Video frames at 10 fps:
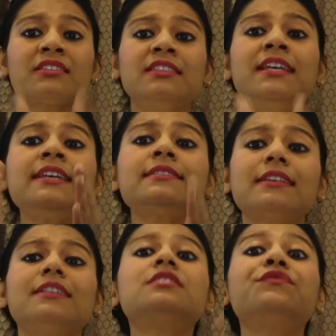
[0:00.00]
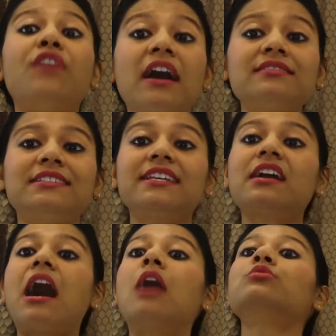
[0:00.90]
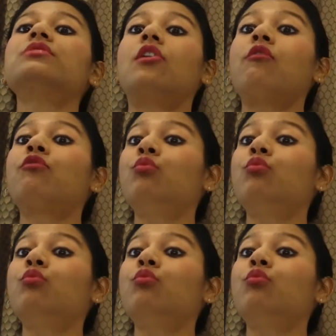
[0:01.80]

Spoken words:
This is fasting out of